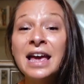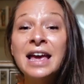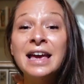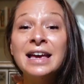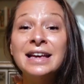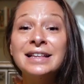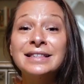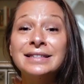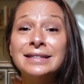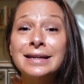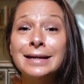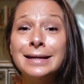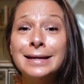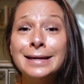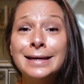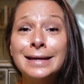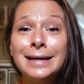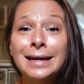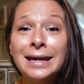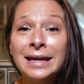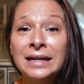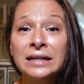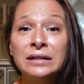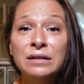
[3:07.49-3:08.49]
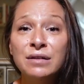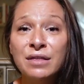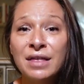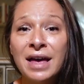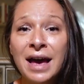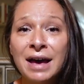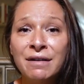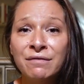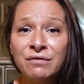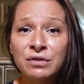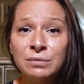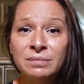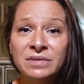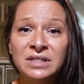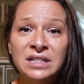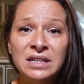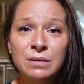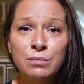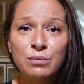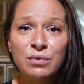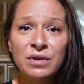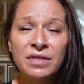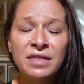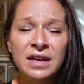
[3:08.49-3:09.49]
it's going to kill that from
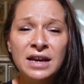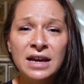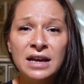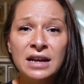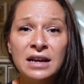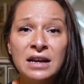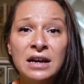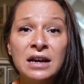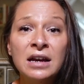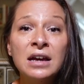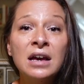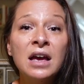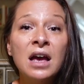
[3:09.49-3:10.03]
deep within